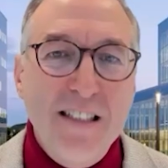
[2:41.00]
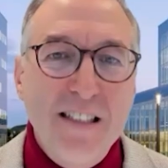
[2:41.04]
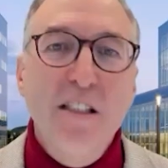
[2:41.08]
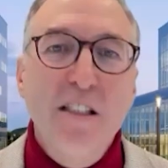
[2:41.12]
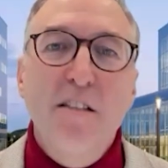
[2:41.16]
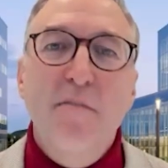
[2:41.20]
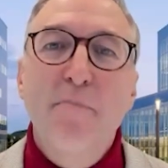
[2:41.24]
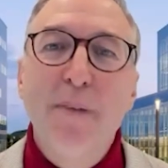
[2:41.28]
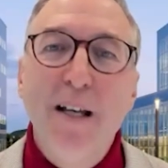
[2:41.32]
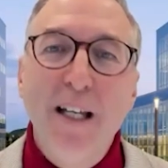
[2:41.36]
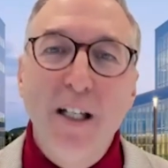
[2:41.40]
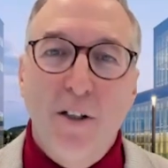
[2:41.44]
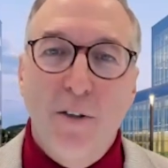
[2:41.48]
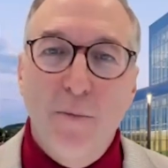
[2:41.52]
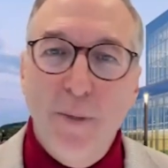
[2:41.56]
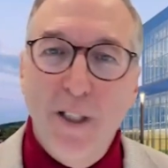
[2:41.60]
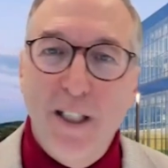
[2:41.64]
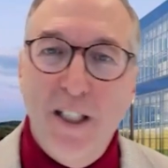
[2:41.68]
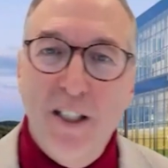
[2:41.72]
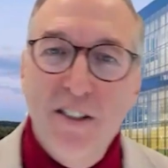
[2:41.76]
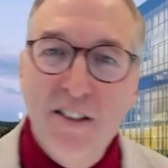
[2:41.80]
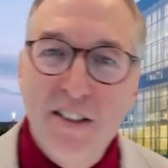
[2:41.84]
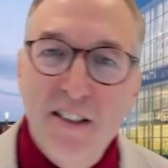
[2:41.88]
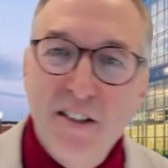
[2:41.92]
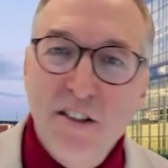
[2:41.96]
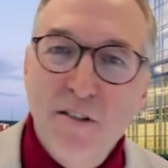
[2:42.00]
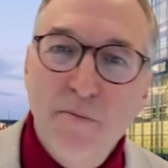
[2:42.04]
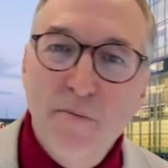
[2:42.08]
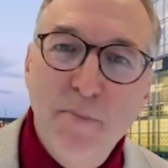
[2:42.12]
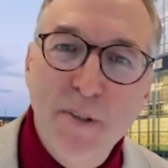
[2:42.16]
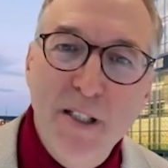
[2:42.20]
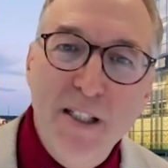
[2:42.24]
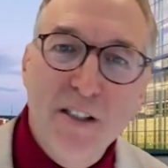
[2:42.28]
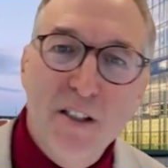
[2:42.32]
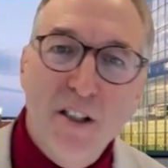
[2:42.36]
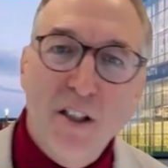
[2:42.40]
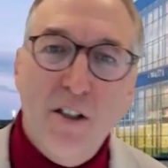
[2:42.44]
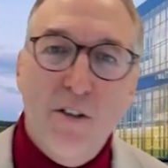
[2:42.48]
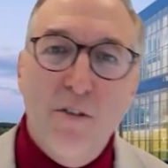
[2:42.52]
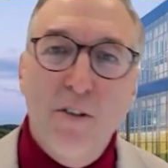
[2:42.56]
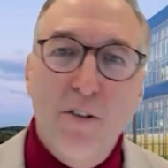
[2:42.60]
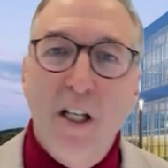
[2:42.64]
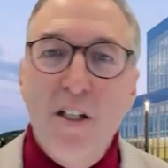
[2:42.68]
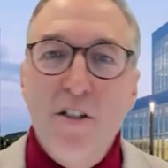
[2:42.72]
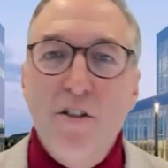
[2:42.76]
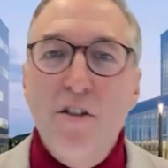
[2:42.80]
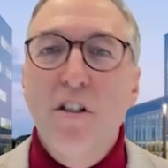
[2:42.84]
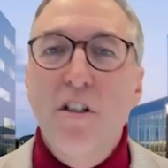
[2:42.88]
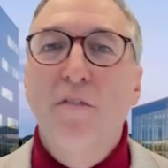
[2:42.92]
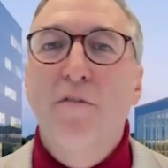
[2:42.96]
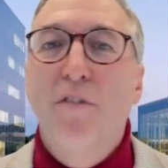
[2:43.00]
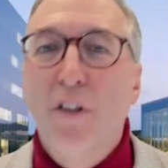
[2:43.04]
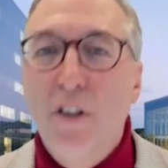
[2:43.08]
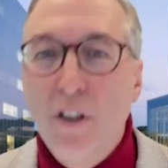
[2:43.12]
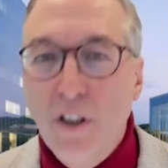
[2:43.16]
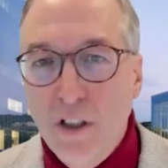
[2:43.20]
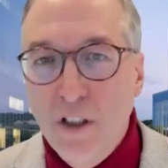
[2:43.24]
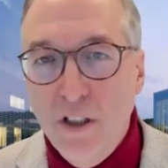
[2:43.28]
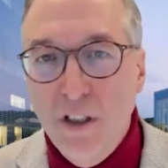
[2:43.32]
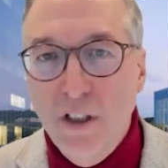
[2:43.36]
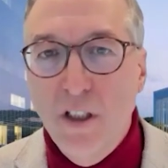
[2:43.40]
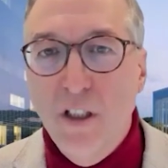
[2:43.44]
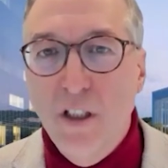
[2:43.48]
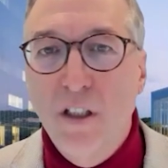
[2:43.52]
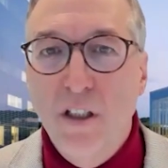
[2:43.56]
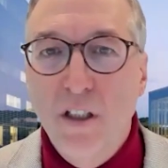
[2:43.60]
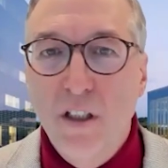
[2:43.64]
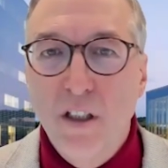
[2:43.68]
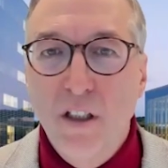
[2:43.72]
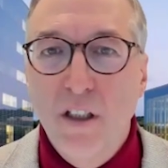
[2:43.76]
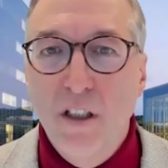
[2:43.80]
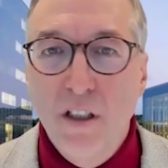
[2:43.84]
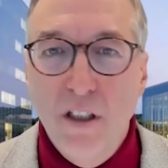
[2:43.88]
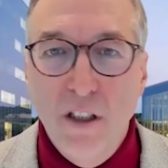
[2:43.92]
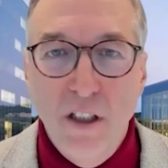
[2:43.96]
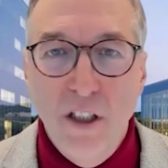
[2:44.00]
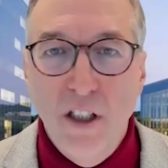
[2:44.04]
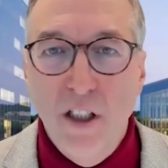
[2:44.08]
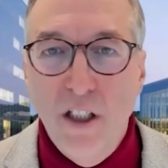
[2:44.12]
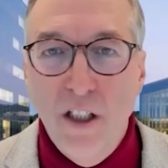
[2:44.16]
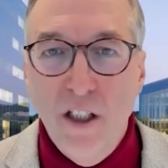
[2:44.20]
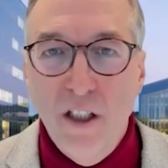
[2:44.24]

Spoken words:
seems better because there's been a creation of a